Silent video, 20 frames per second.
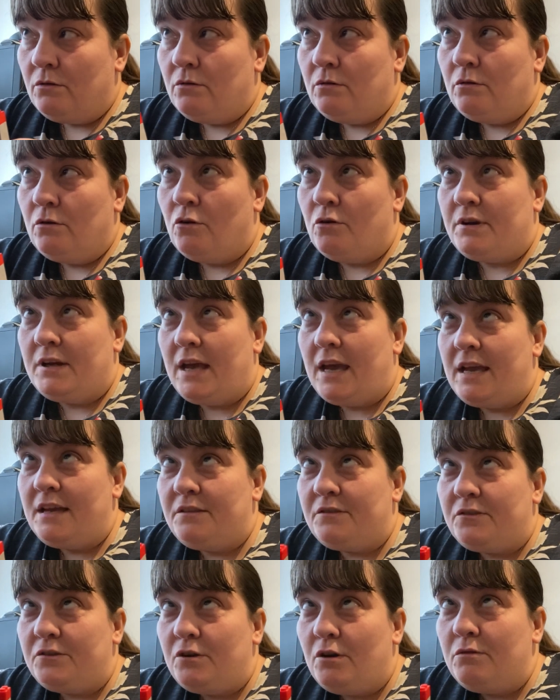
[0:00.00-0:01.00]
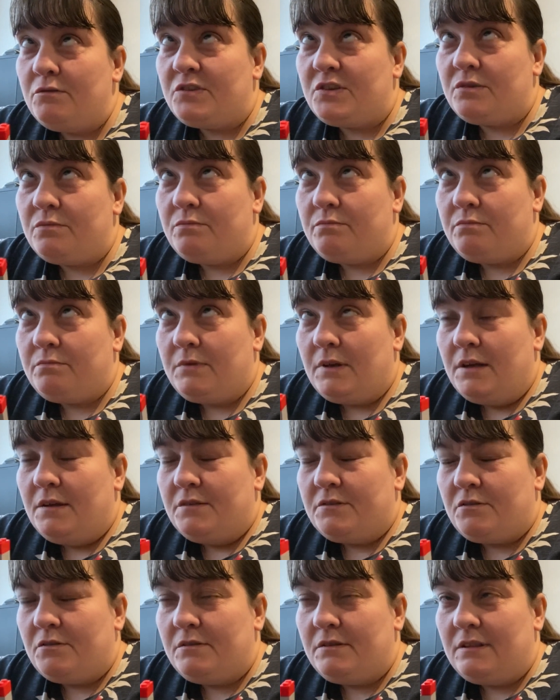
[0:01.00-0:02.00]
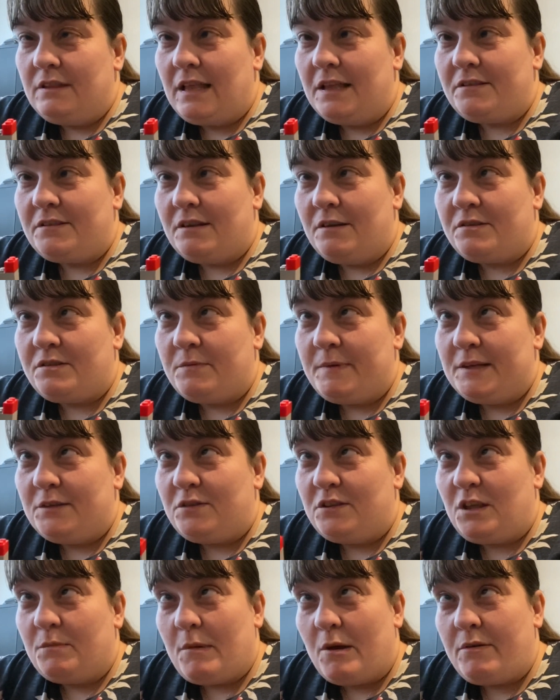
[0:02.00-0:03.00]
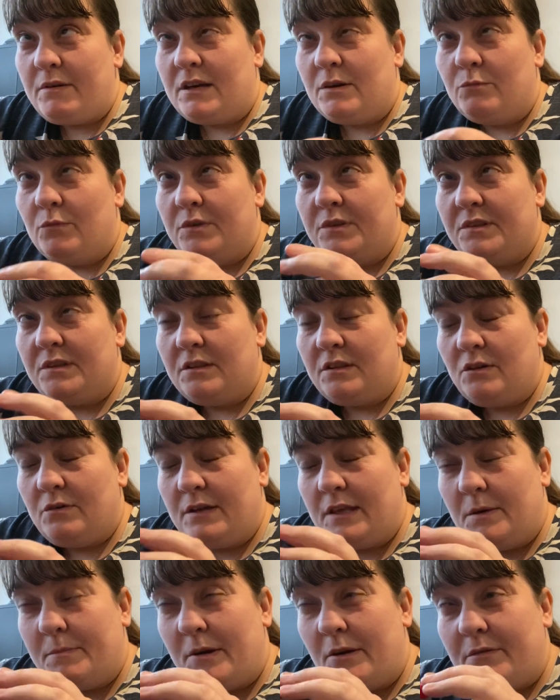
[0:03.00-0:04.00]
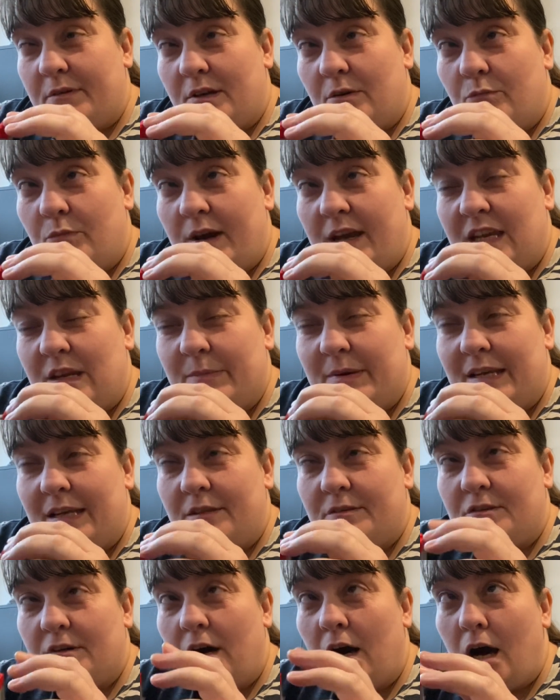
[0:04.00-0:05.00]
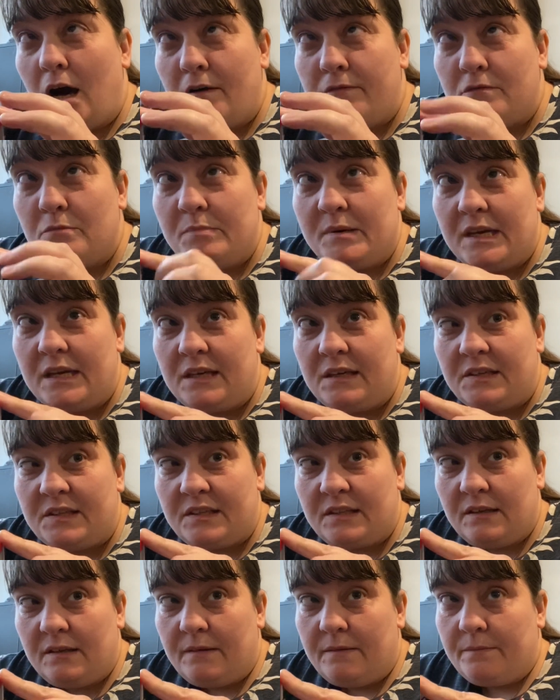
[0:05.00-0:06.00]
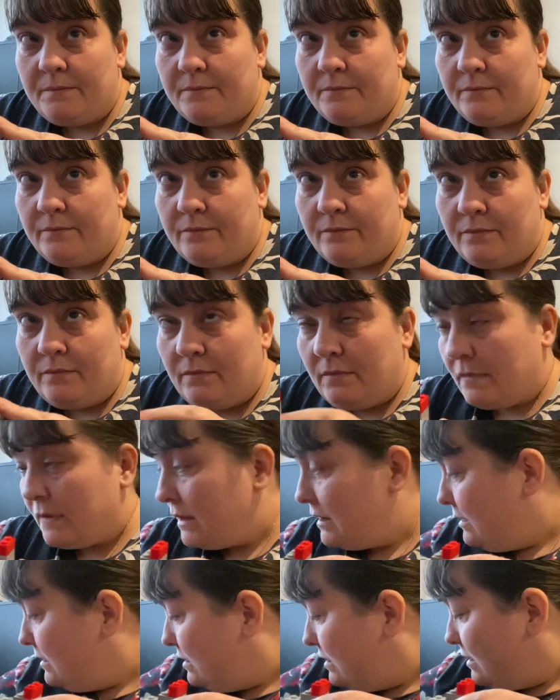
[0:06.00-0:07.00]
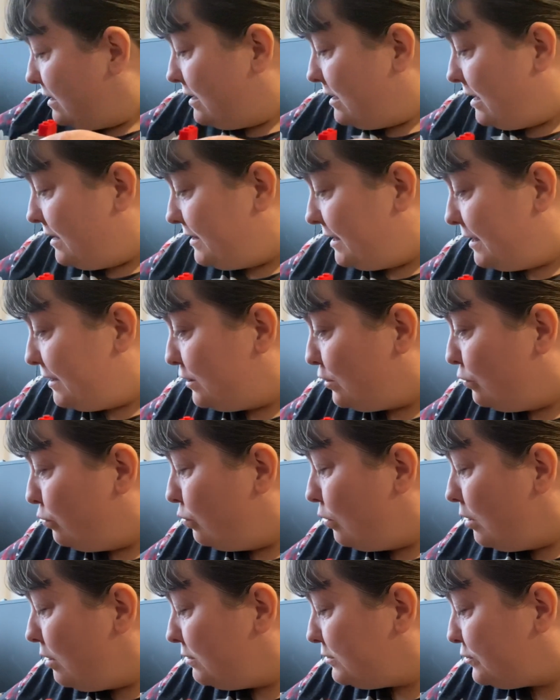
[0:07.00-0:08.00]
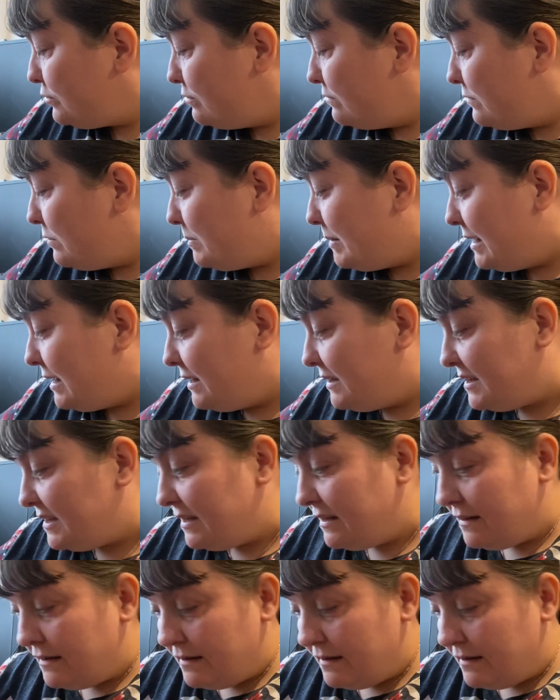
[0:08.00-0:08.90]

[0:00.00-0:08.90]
or an 8th note. So we can do the American ones, the American way in a minute. So half a beat and then a 1/4 of a beat,